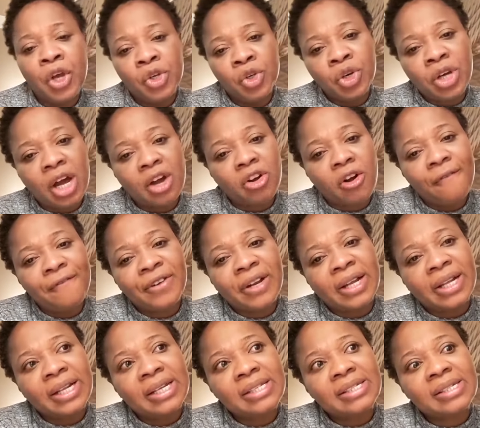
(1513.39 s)
You can
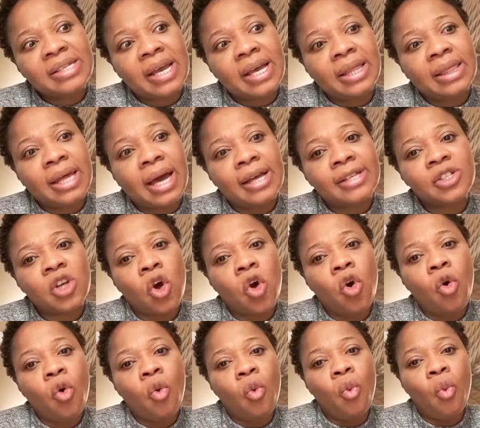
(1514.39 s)
confidently say that
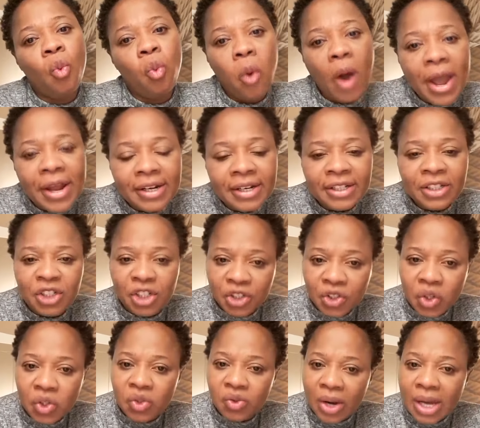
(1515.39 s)
when
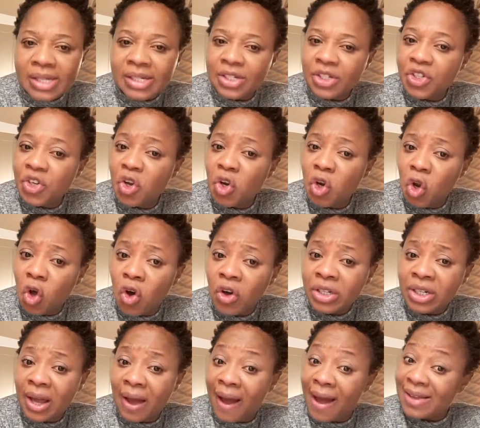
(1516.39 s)
Jesus Christ is your
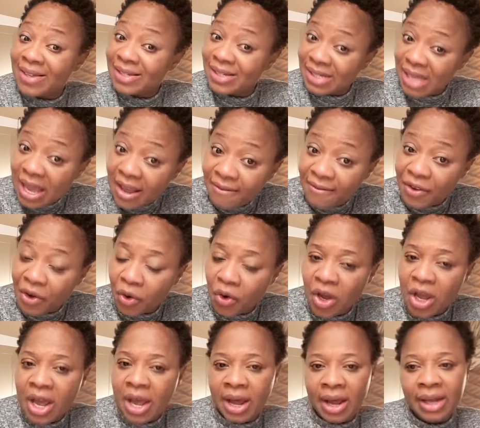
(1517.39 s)
Lord and Savior,
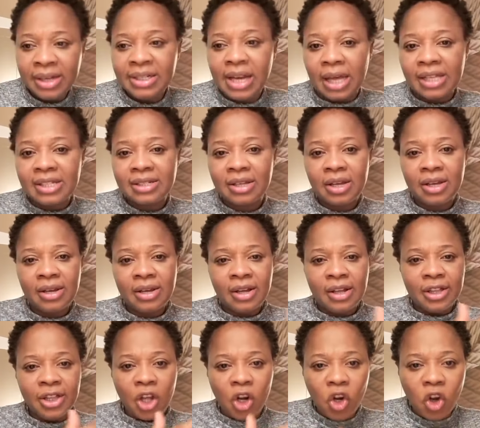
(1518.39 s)
that
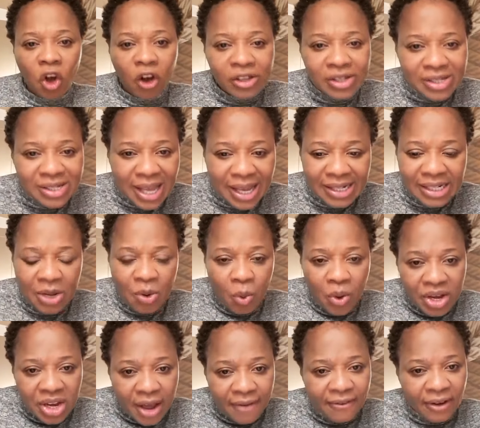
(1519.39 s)
the Lord said he
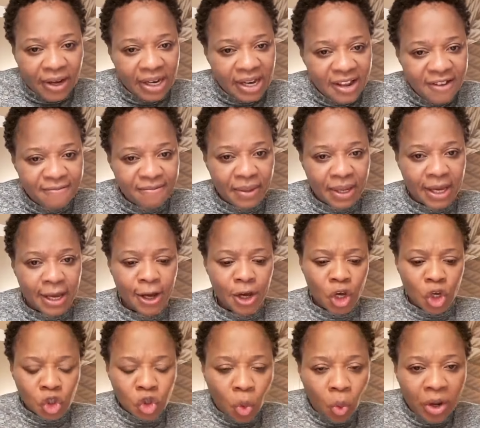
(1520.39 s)
will never leave me.
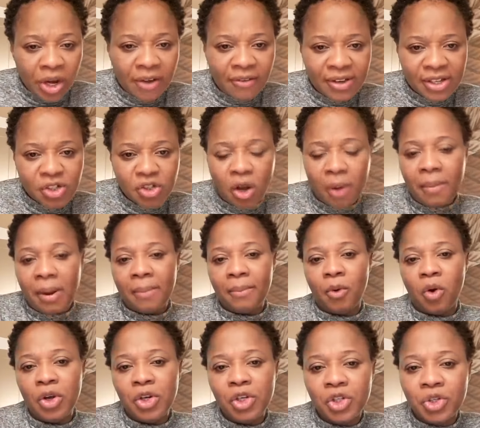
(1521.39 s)
So whatever storm I'm
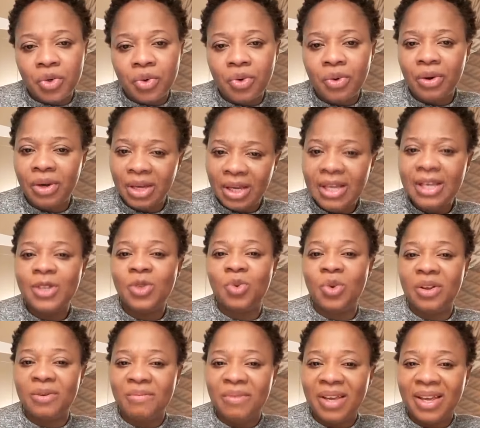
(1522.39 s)
going through is
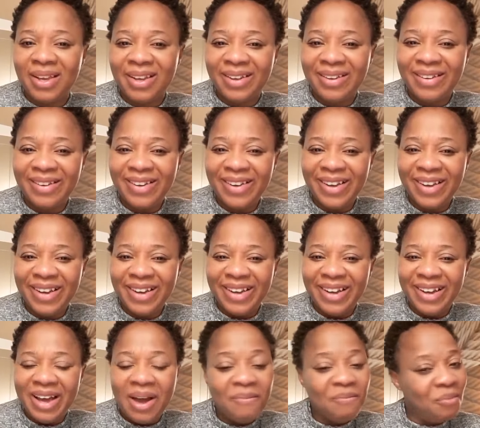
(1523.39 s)
with me.
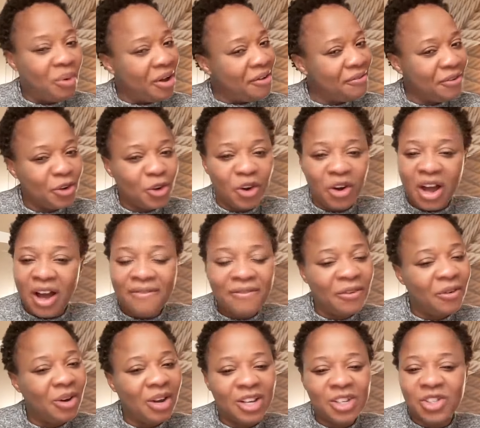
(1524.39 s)
But if you don't have
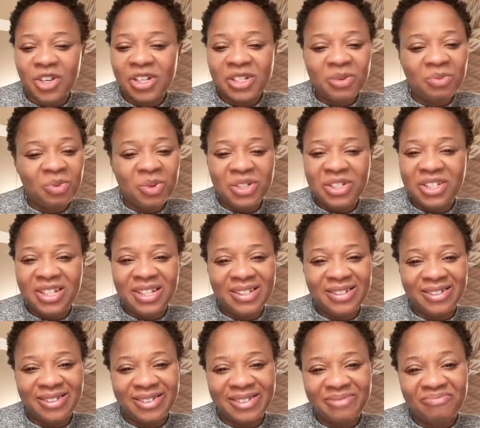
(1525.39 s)
a relationship with
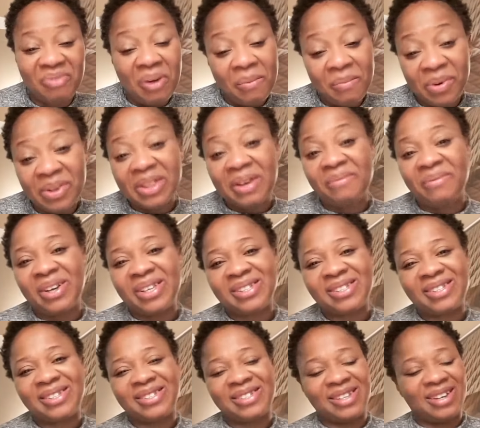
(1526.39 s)
Jesus, my brother, my
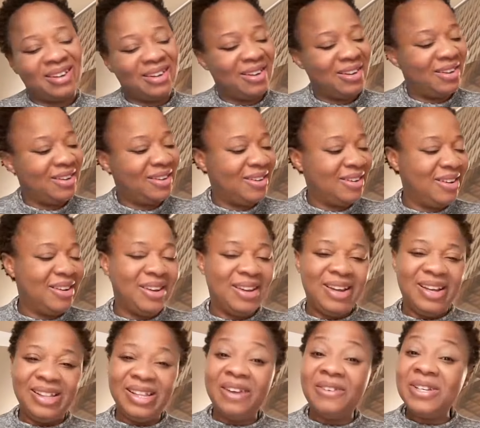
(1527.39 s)
sister,
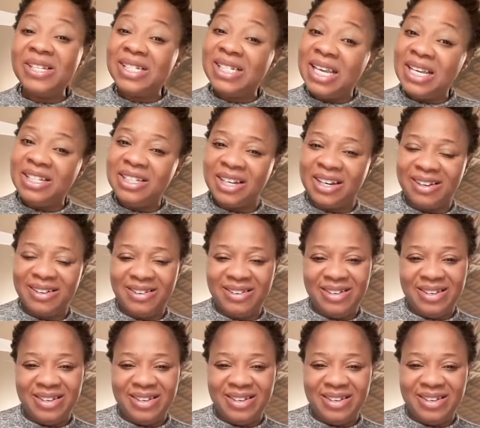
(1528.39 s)
there is danger.